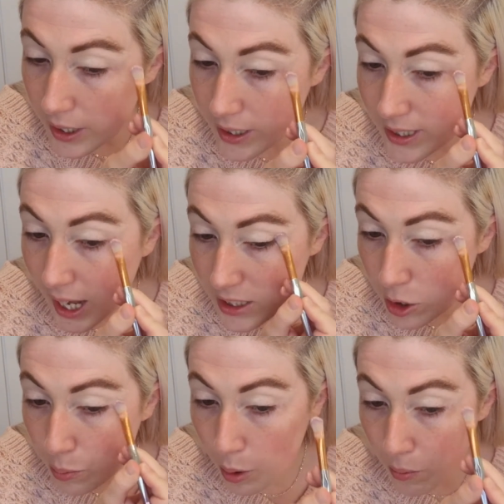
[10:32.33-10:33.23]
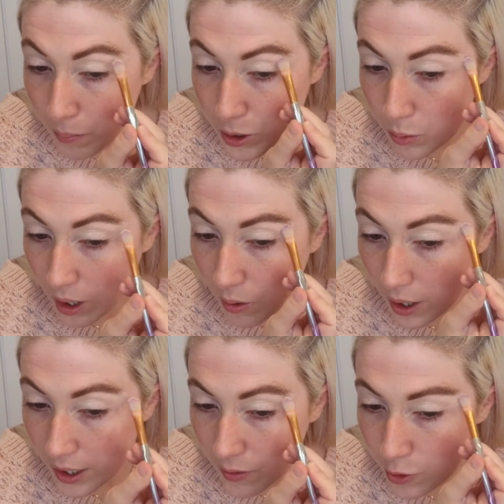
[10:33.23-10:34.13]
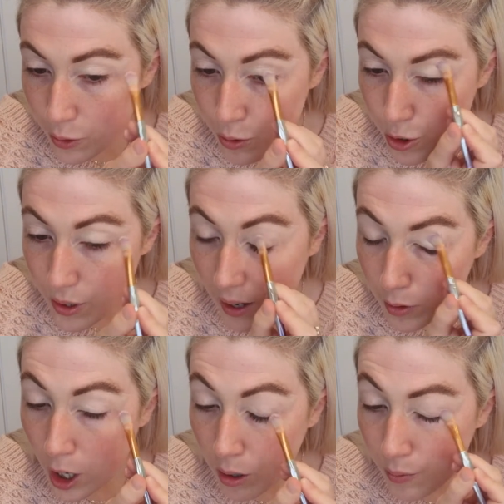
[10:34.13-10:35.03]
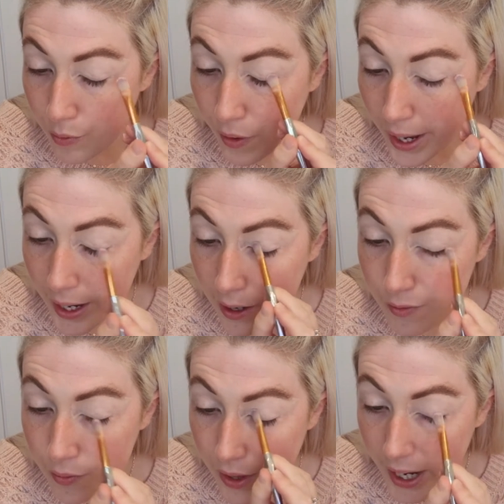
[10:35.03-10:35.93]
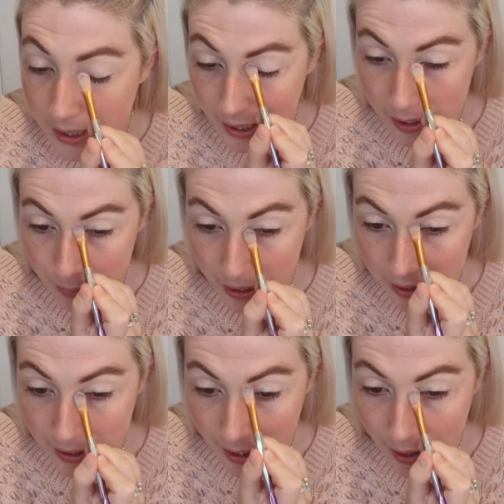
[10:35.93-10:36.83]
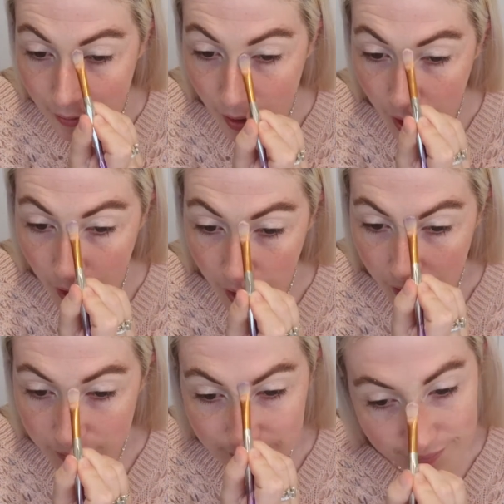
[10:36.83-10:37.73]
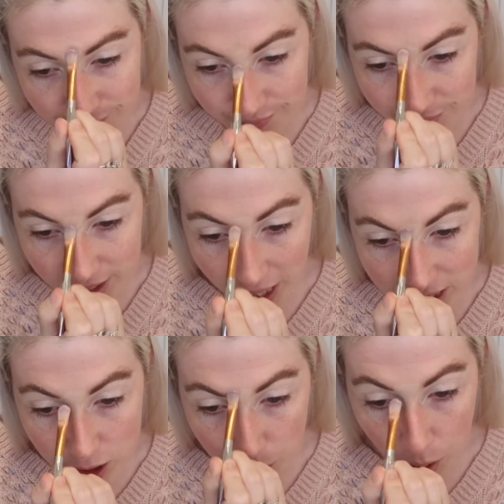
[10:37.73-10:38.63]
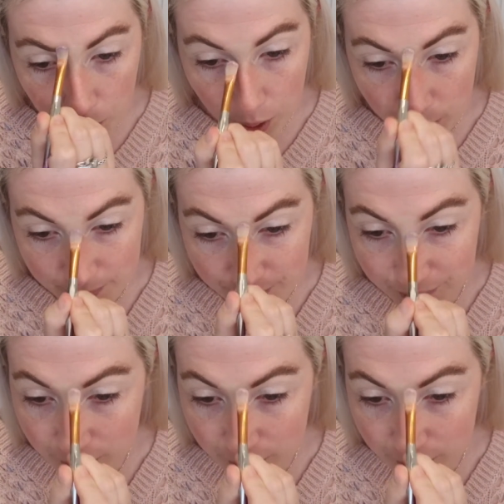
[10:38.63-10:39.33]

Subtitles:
Because that's the problem as well. Like, if you do have a current fave that is expensive, that's the problem.